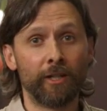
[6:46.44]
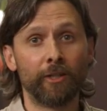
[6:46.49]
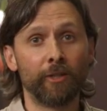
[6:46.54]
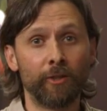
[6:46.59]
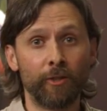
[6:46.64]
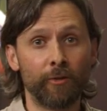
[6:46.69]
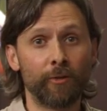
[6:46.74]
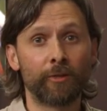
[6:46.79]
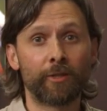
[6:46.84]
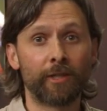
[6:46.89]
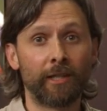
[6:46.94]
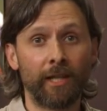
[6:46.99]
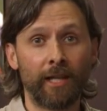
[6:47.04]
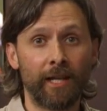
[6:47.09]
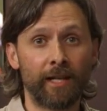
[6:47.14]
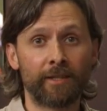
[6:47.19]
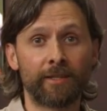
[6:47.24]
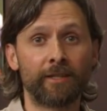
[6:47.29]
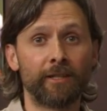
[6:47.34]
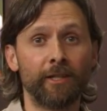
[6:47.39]
use
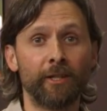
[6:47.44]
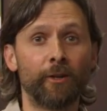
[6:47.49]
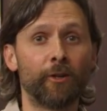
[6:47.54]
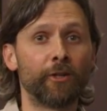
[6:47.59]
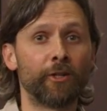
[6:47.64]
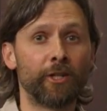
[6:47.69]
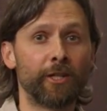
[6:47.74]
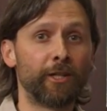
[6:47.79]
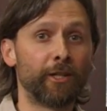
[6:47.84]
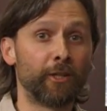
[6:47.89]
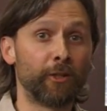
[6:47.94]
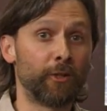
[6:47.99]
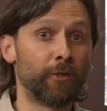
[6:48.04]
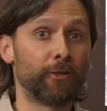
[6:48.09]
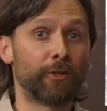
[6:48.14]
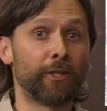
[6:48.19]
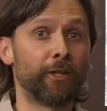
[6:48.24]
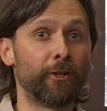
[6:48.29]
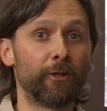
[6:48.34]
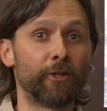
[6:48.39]
less energy and
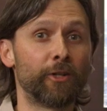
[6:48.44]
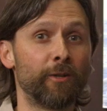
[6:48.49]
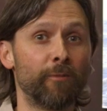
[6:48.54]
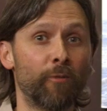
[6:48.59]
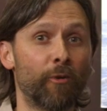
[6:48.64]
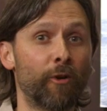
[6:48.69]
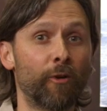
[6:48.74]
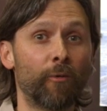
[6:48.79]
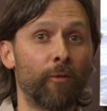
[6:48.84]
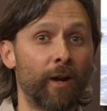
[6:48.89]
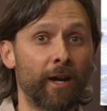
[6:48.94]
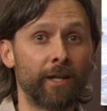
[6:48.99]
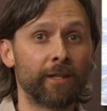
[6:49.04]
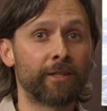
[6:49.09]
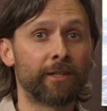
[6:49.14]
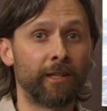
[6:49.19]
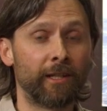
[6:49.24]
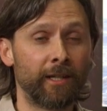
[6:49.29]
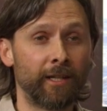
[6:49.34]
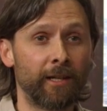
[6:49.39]
use energy more
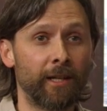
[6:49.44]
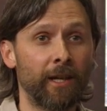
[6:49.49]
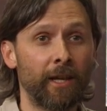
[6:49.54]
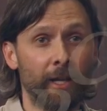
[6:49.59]
wisely,